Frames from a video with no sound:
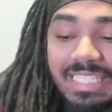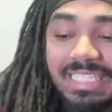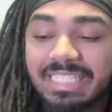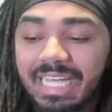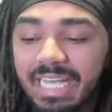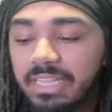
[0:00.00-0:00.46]

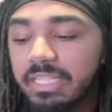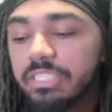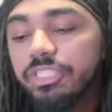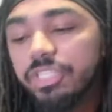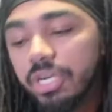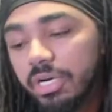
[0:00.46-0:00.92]
Take this
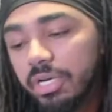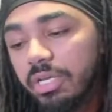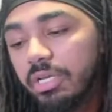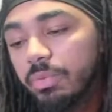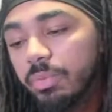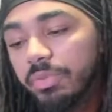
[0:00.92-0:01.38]

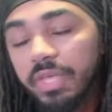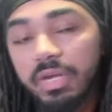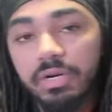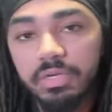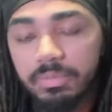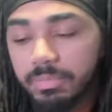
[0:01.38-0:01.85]
journey with
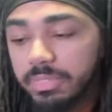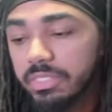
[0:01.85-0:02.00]
Eric Kaminsky